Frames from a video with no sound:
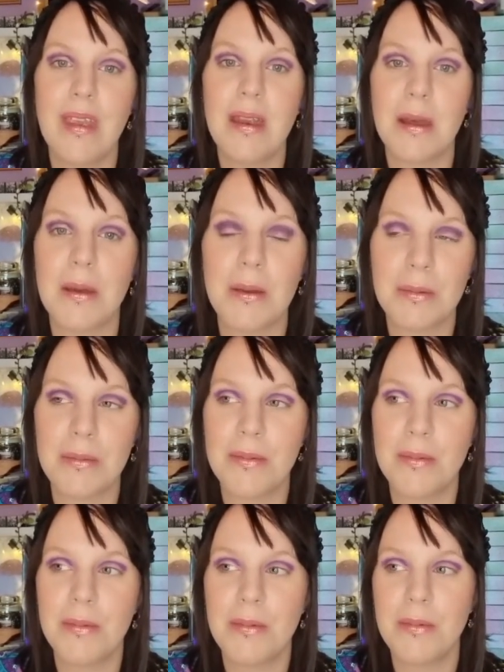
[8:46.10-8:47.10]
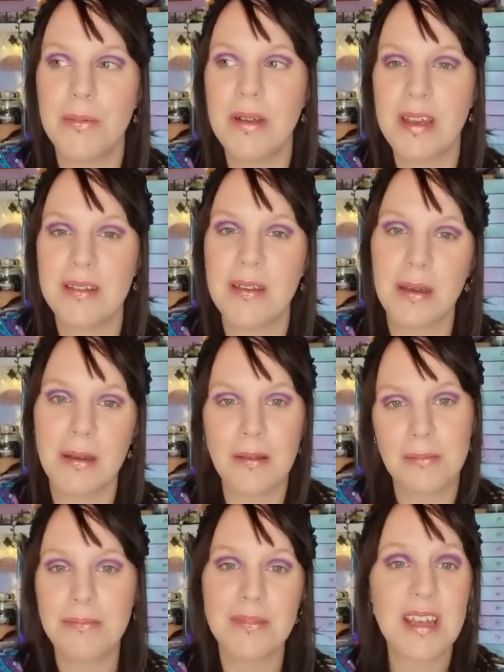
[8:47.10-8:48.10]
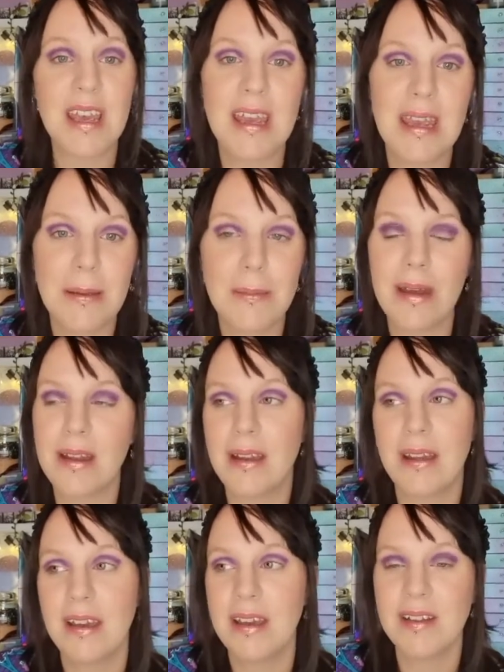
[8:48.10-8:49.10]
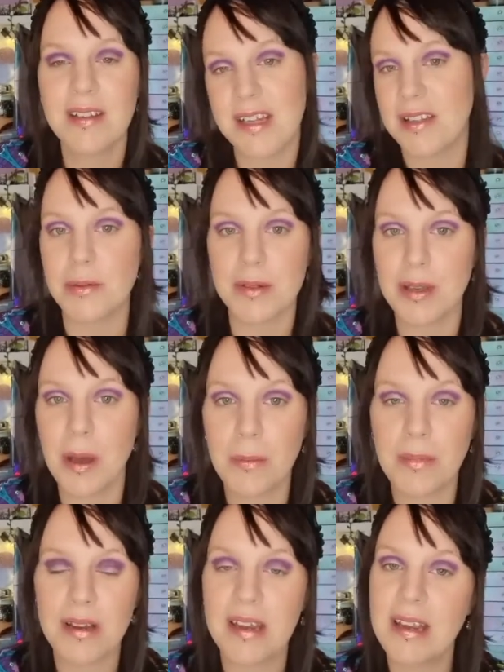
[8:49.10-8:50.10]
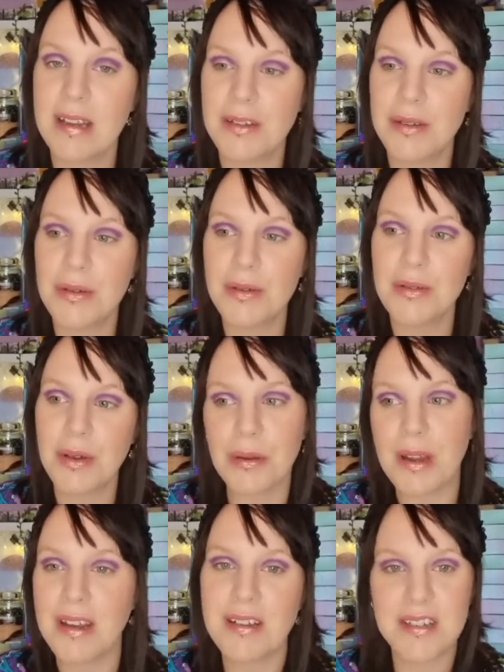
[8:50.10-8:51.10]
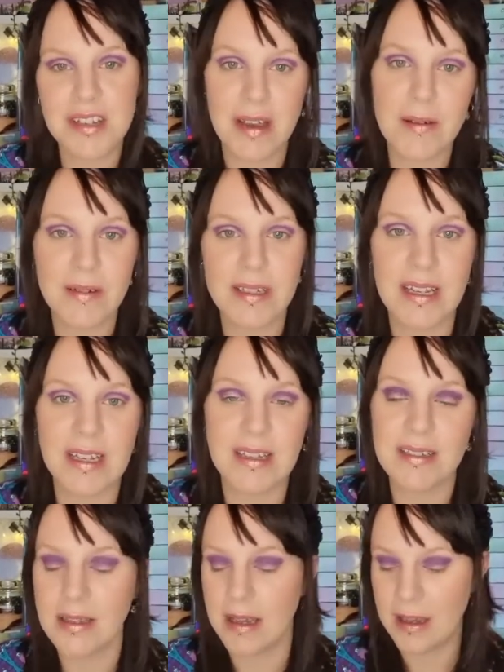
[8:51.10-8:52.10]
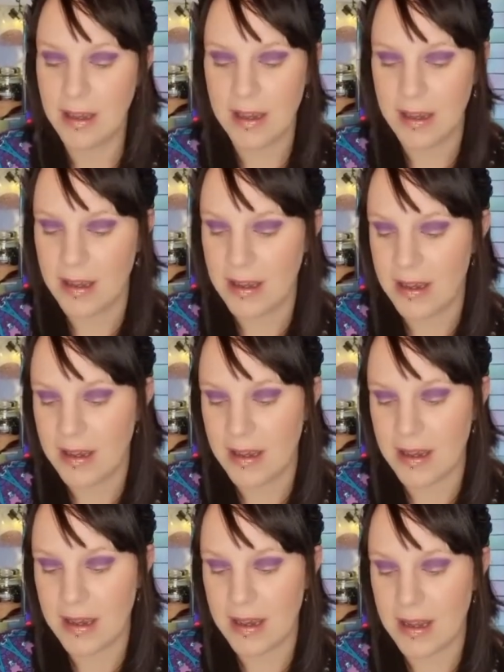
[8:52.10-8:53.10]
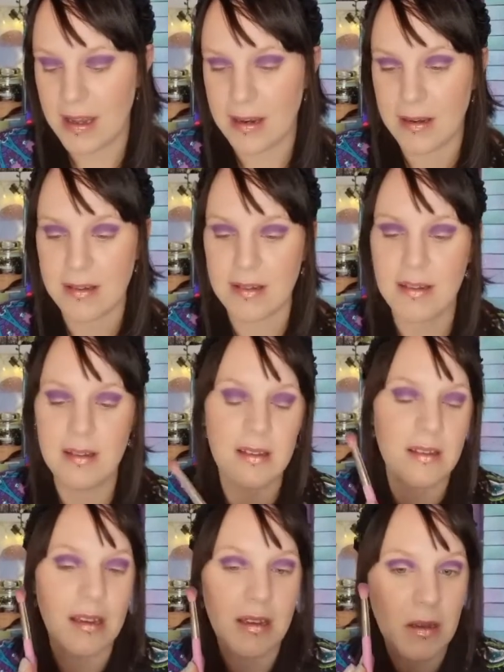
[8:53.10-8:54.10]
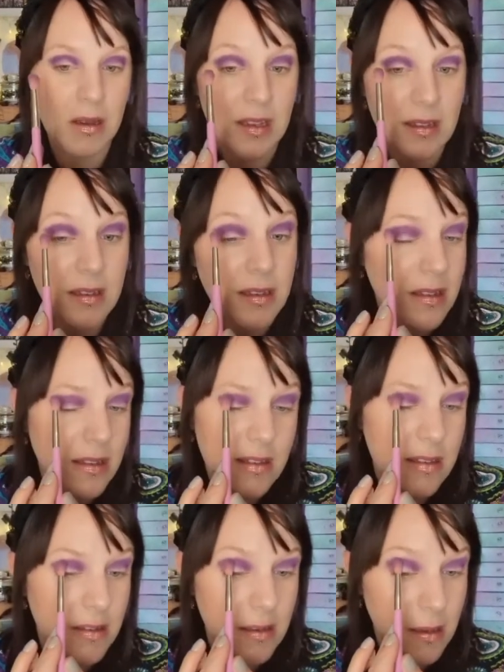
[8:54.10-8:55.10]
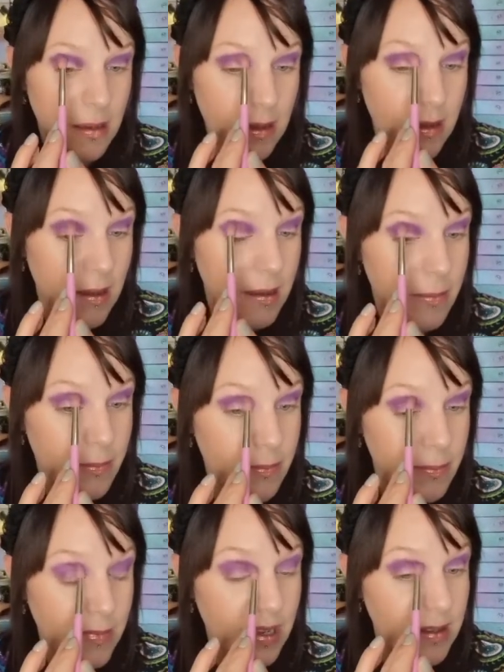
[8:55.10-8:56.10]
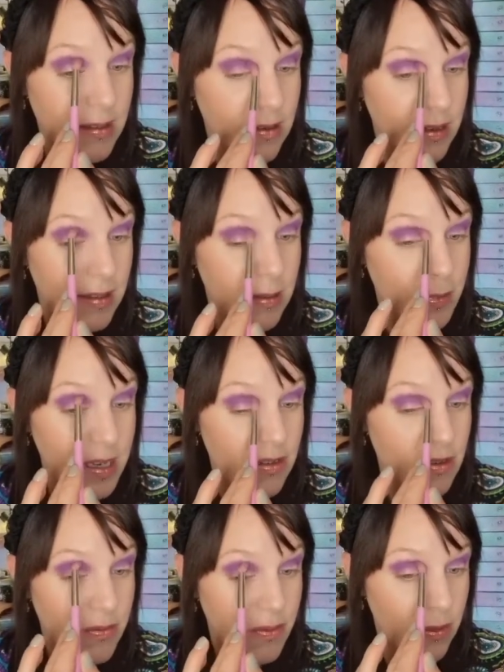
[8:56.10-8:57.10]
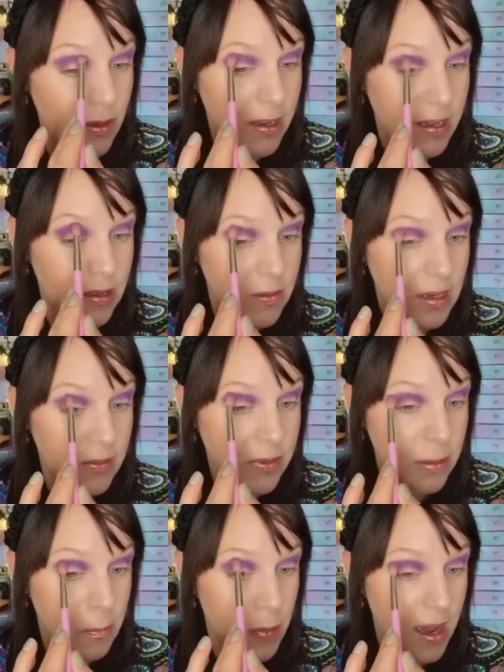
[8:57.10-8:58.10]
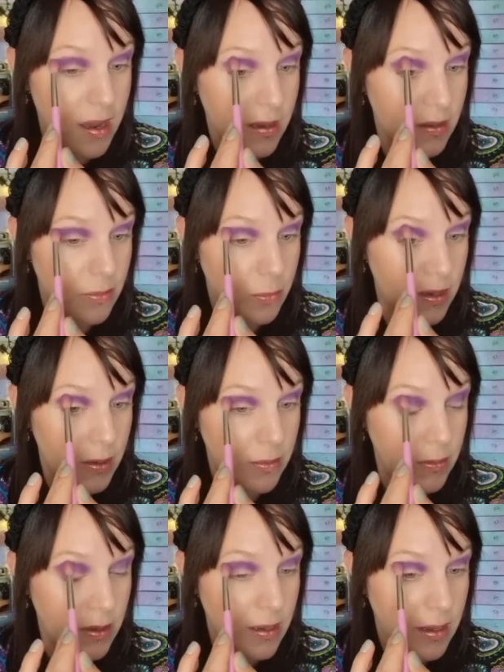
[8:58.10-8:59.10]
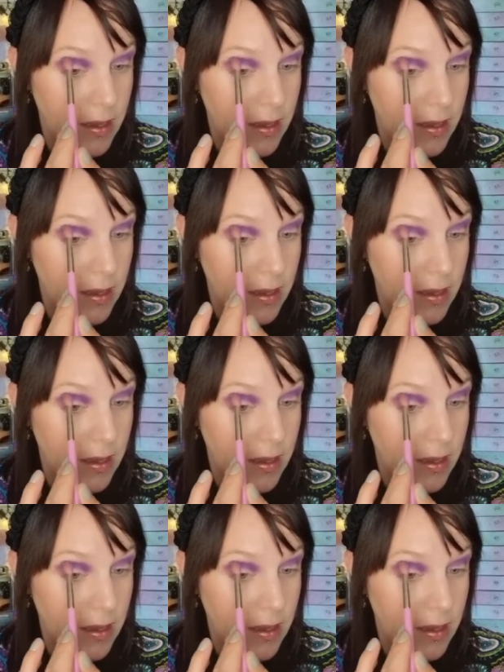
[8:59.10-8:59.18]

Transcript: you know, we as a team and Tesco as a company do donate to charities, and you know, it's just, it's nice. It makes you feel like you're giving back as well.